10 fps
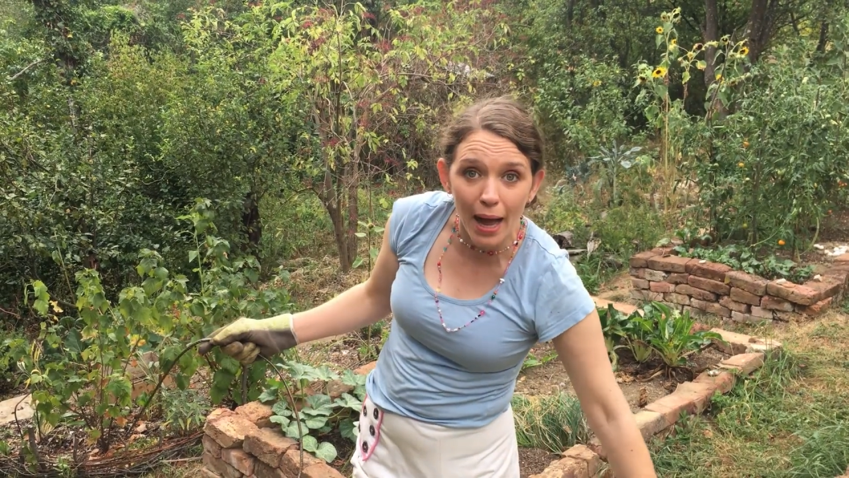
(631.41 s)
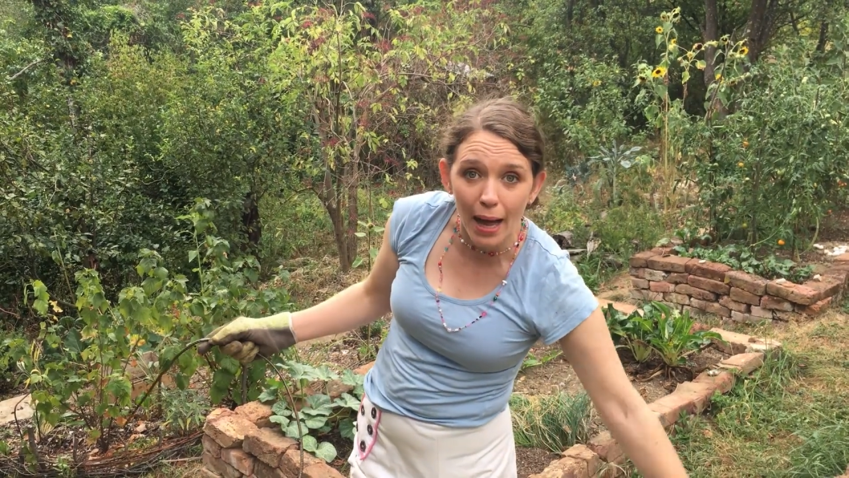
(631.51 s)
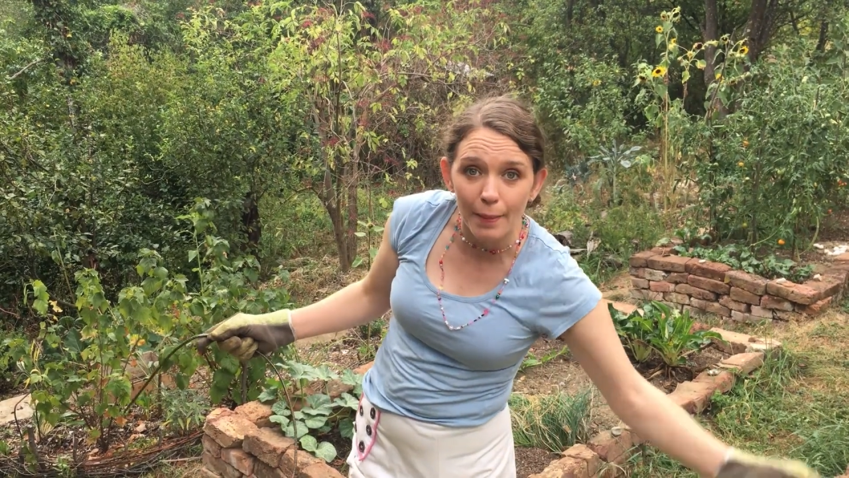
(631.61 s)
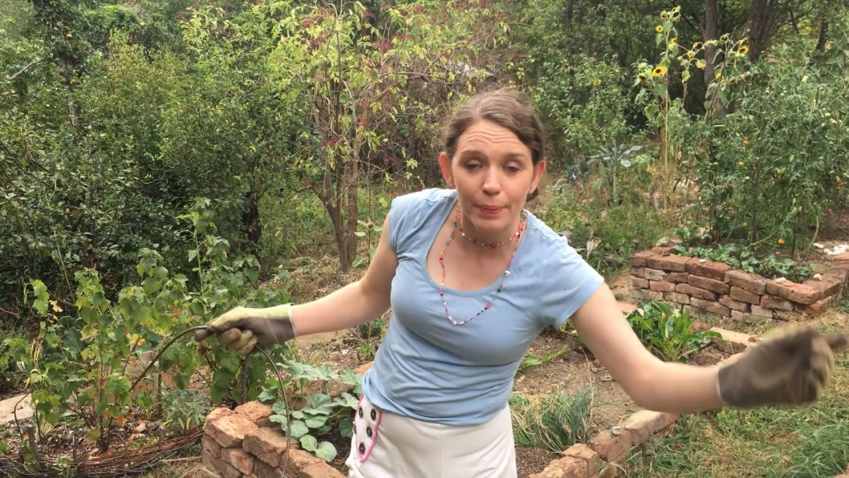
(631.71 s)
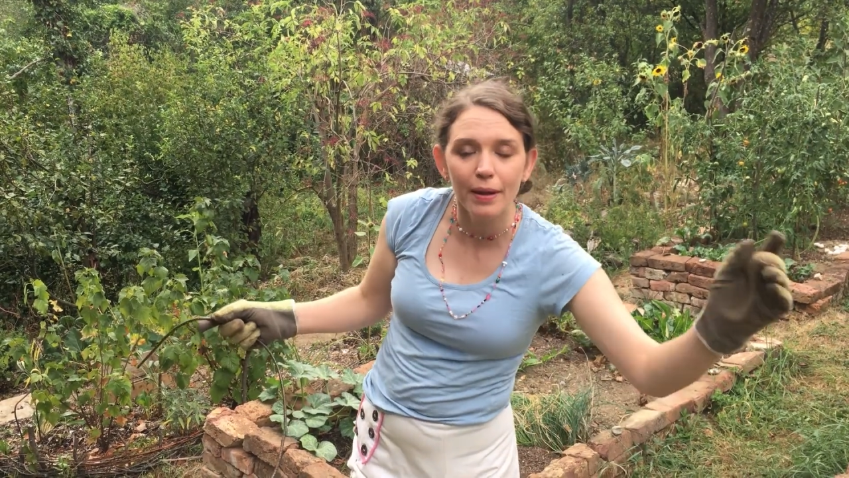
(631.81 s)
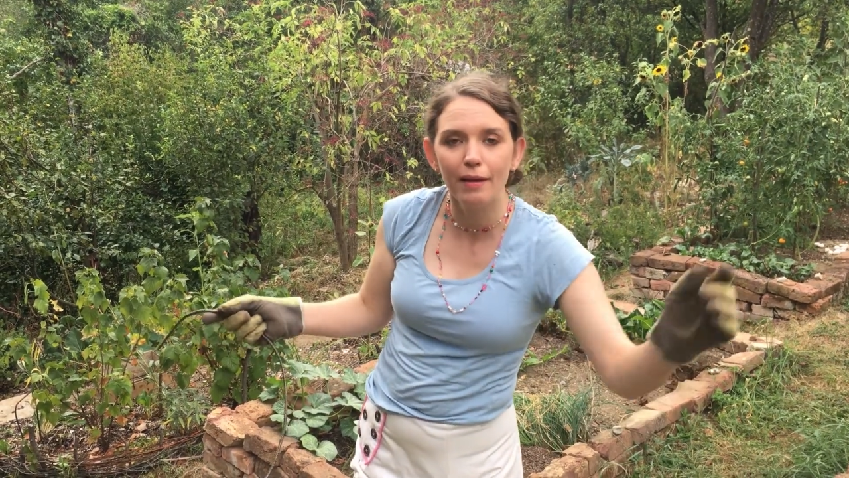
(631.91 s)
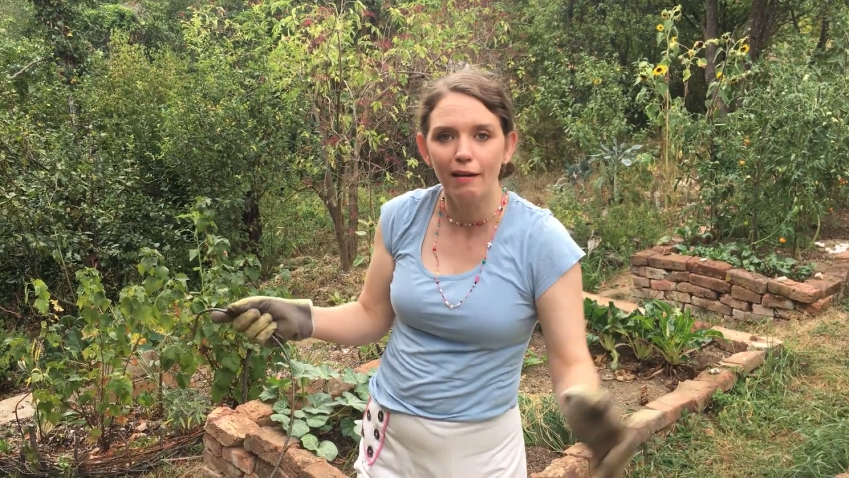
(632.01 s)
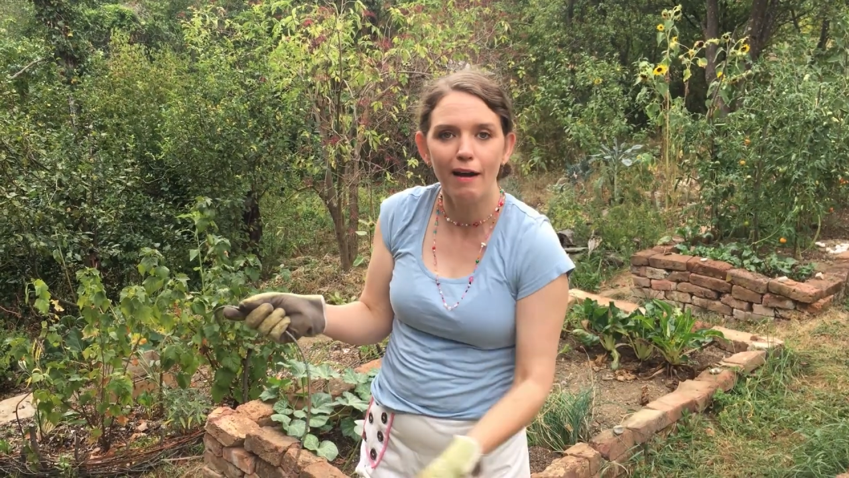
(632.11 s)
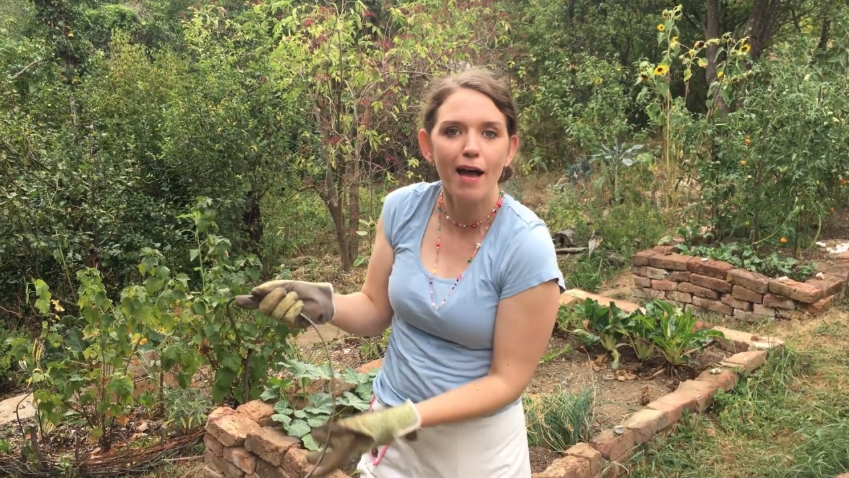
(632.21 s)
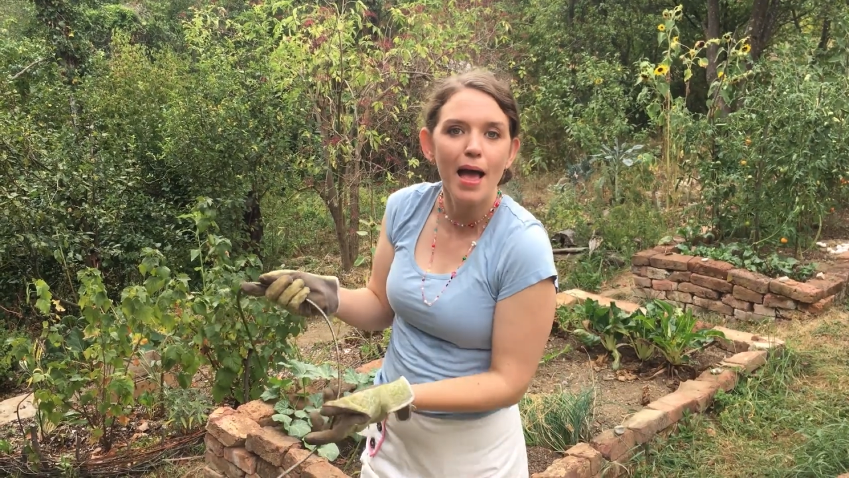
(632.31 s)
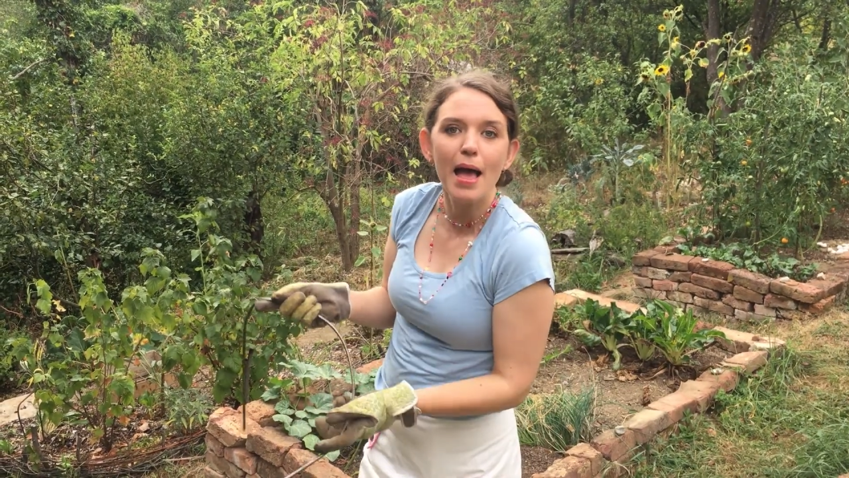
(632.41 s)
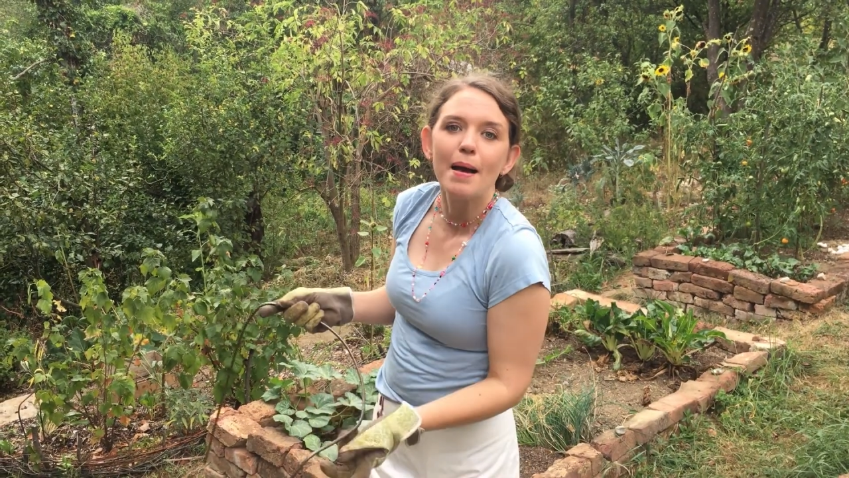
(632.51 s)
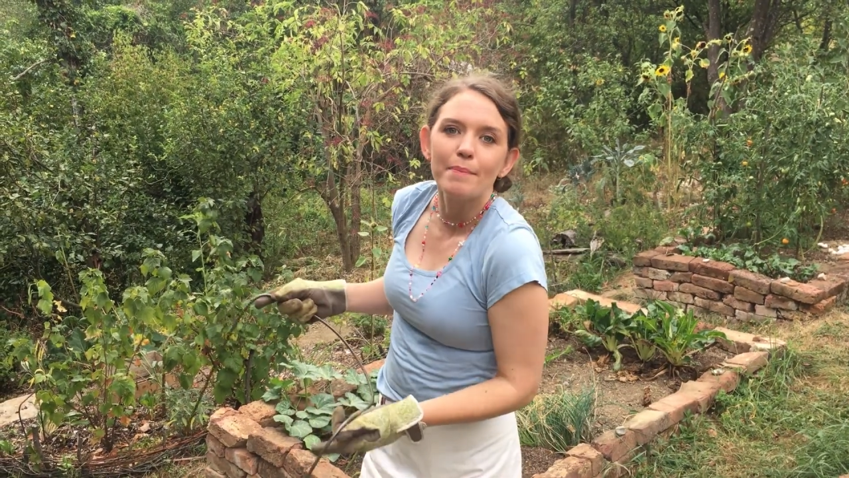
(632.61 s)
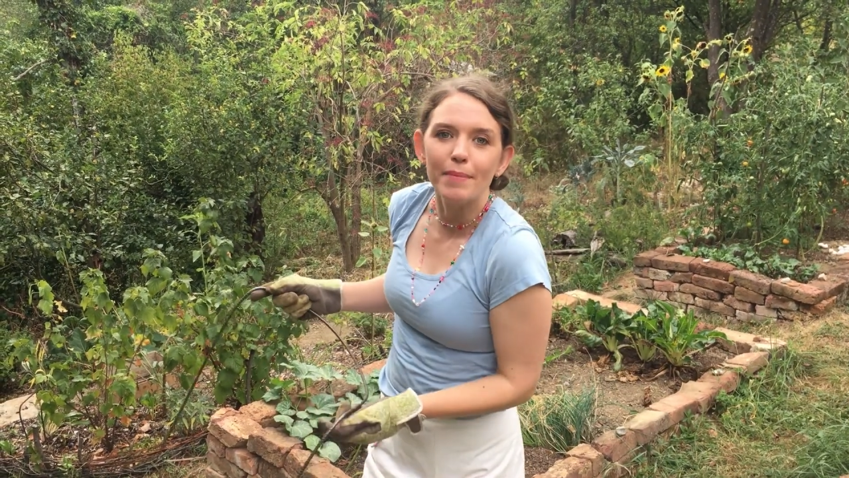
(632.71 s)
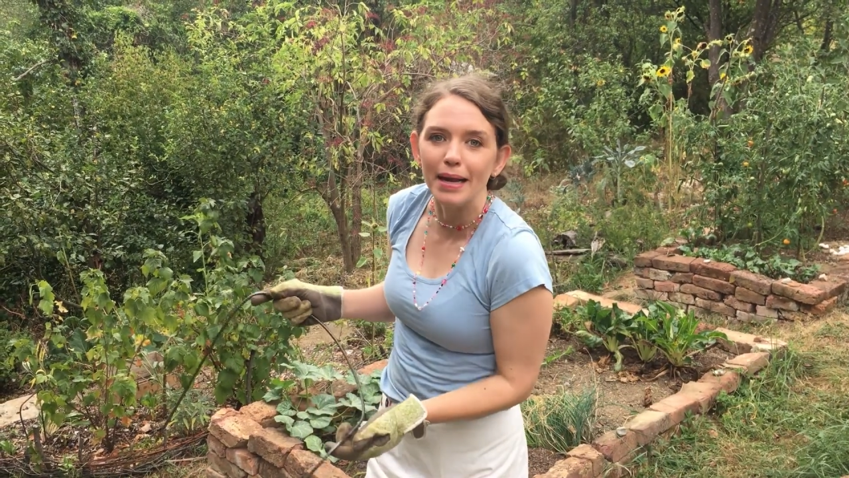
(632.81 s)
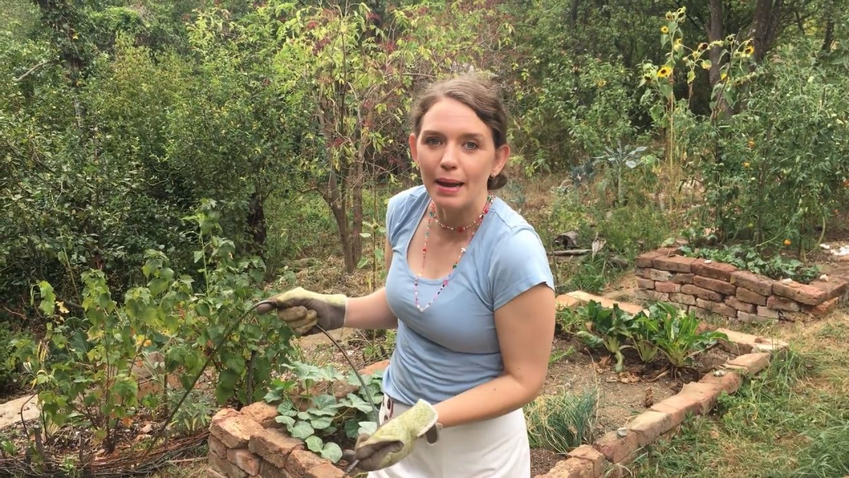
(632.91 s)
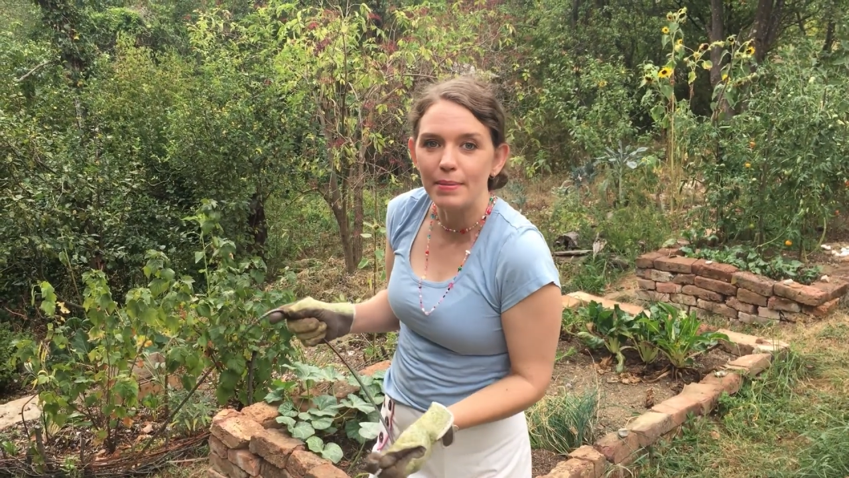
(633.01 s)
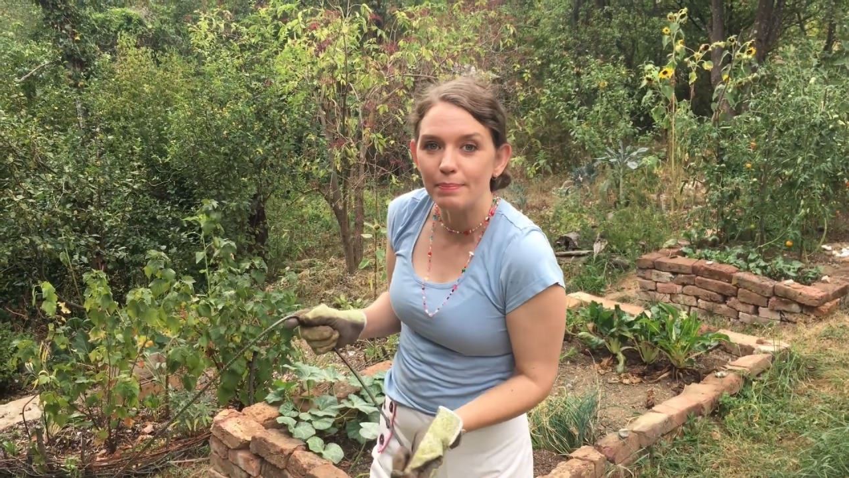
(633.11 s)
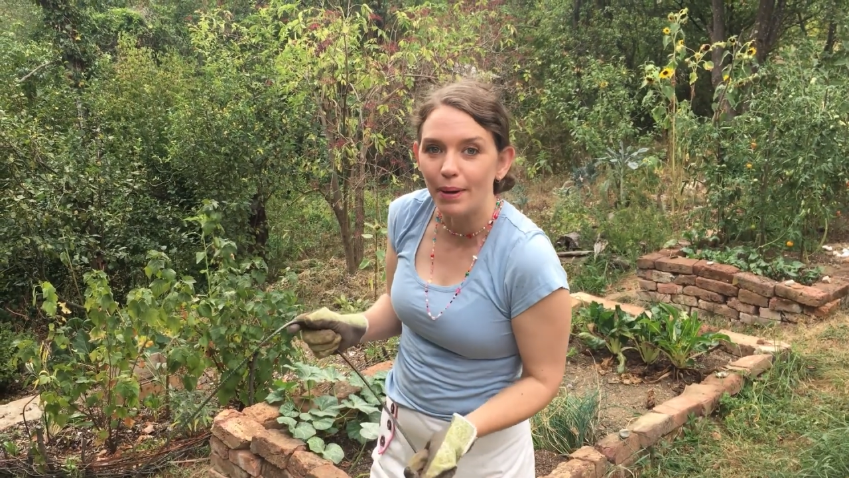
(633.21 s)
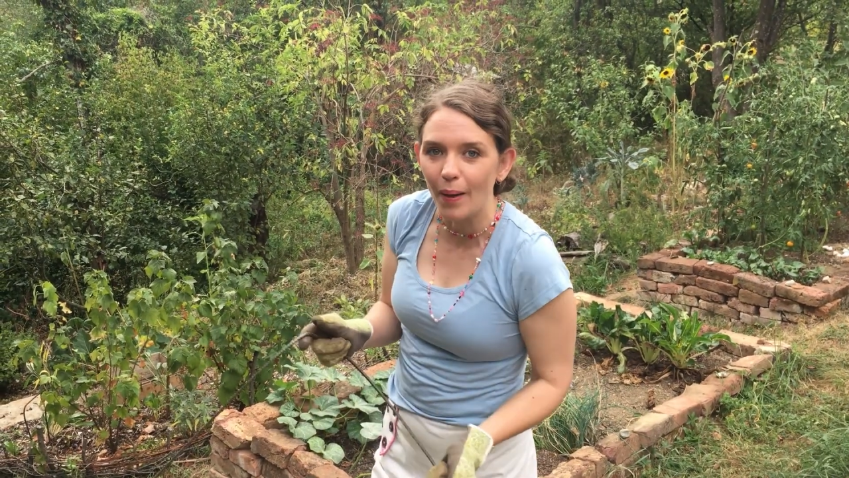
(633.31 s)
up my
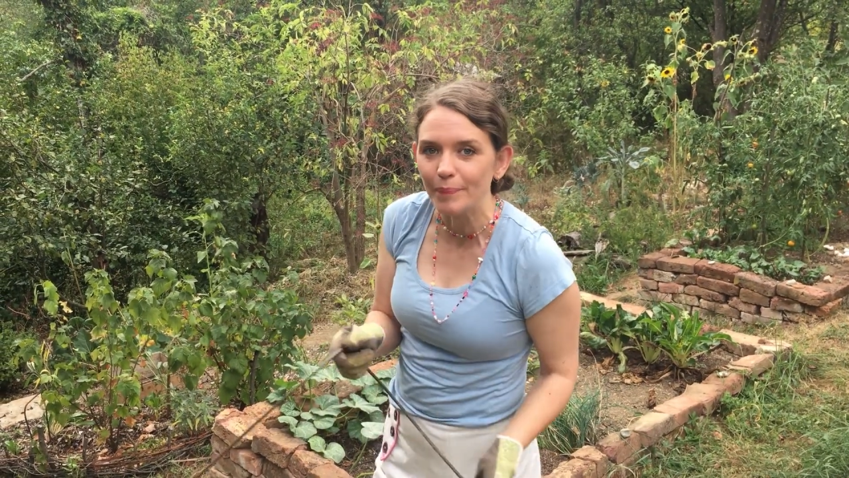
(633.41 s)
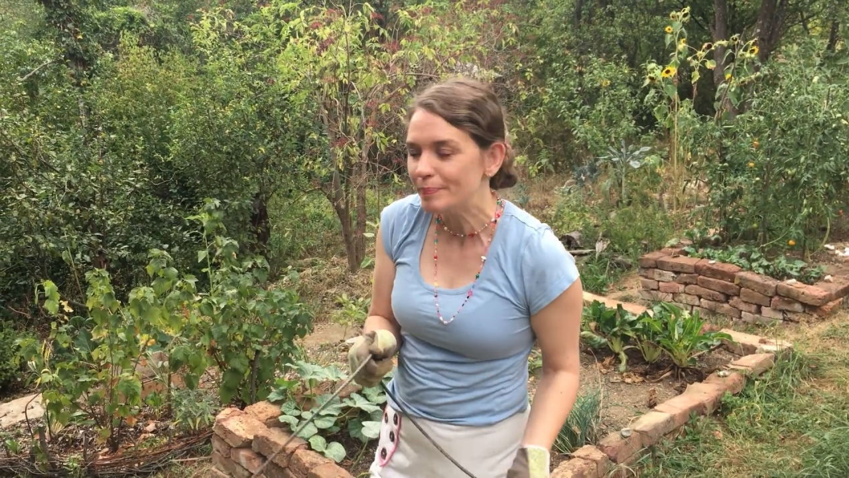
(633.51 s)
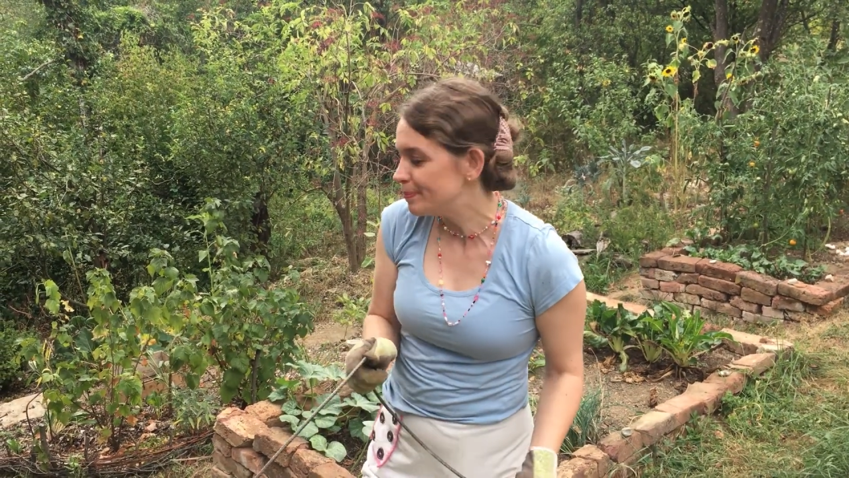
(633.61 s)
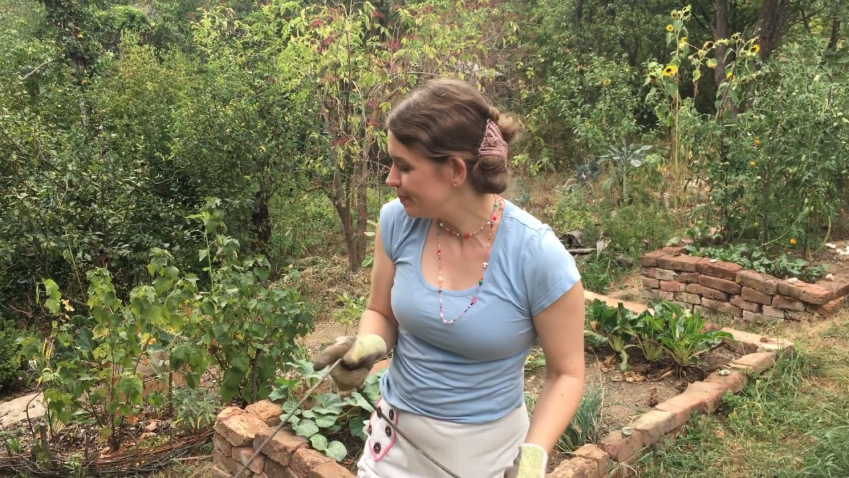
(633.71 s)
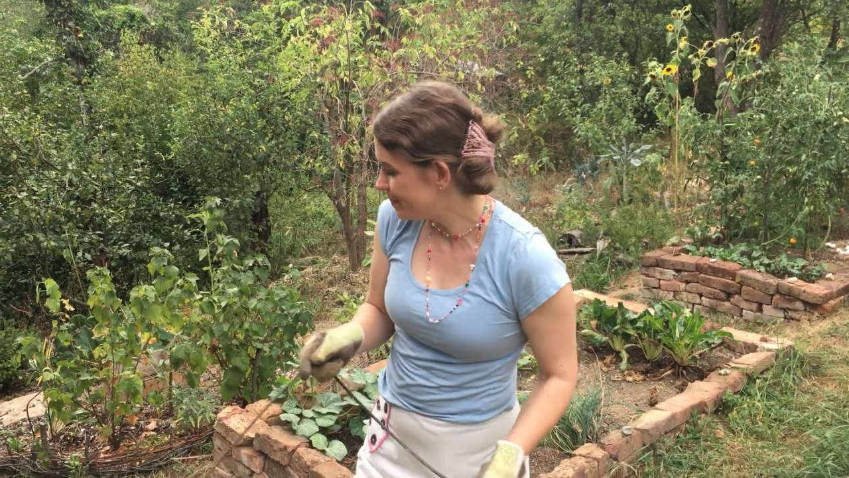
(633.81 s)
lemon balm.